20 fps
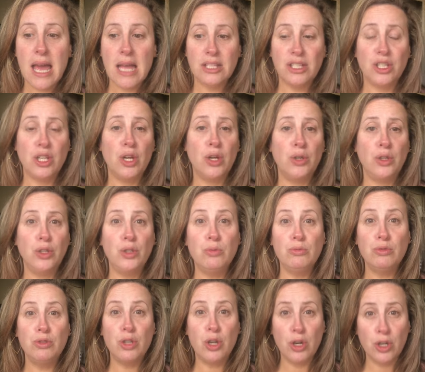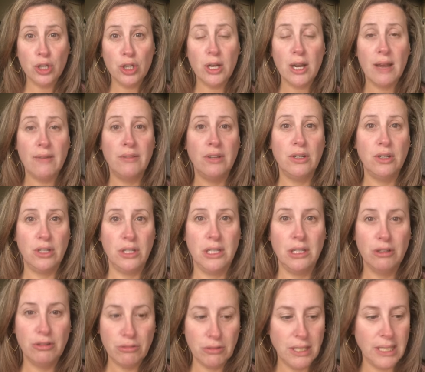so you know you're having good
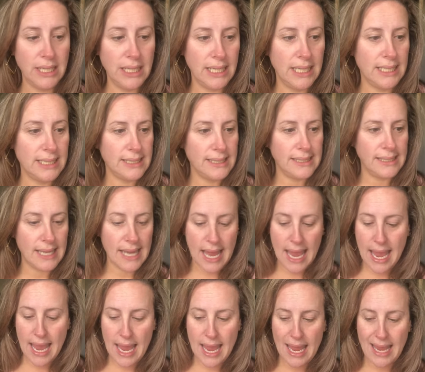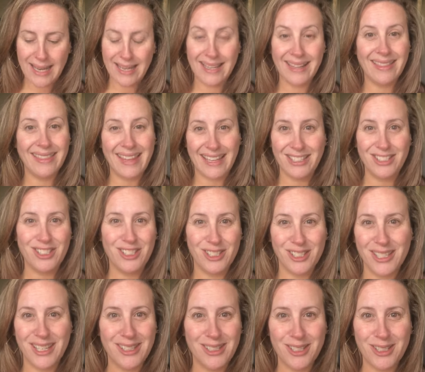ingredients and let's
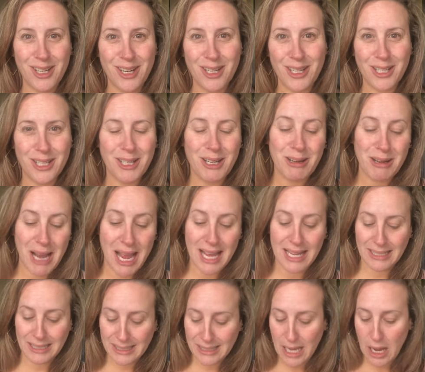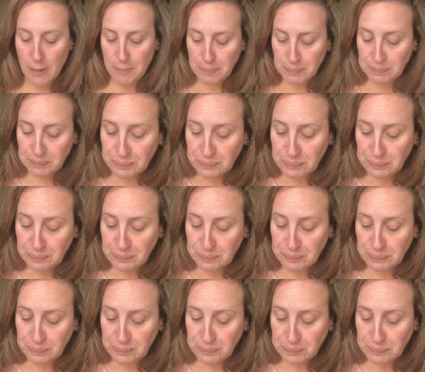just get started, okay? So